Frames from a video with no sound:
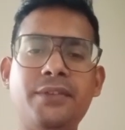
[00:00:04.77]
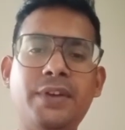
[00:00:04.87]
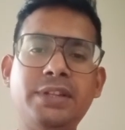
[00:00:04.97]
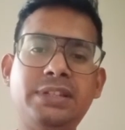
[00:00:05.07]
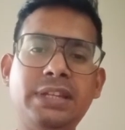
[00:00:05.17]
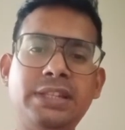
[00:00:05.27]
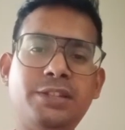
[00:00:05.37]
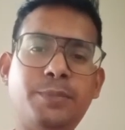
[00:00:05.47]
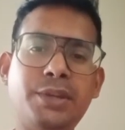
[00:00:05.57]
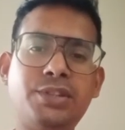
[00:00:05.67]
First, see
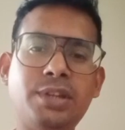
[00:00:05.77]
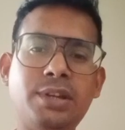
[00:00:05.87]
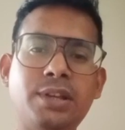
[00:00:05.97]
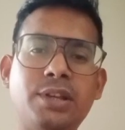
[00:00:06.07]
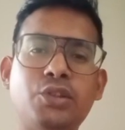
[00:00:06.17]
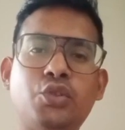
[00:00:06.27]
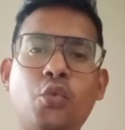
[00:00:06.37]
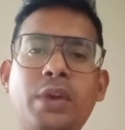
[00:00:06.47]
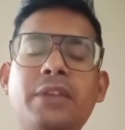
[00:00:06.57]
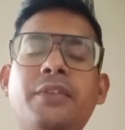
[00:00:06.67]
this picture. So,
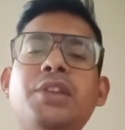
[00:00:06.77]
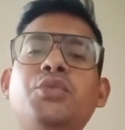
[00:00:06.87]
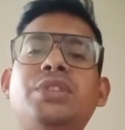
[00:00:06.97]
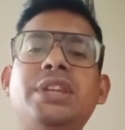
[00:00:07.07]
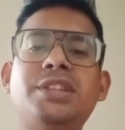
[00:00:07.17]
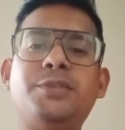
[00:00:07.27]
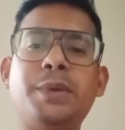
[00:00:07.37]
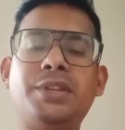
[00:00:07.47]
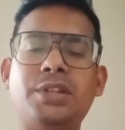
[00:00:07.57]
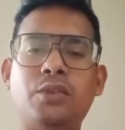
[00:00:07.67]
whenever you see this
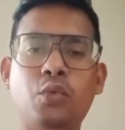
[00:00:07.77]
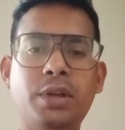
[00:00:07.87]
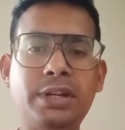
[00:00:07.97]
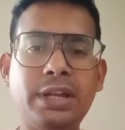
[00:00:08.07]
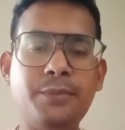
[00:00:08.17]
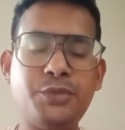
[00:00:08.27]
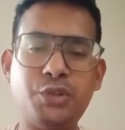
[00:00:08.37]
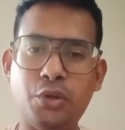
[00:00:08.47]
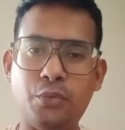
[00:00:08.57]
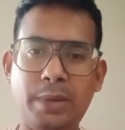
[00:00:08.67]
picture, what comes
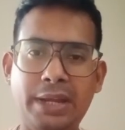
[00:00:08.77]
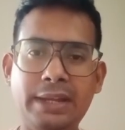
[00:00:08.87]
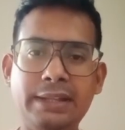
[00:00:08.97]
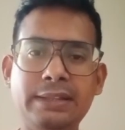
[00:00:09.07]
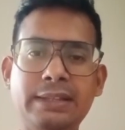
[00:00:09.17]
to your mind?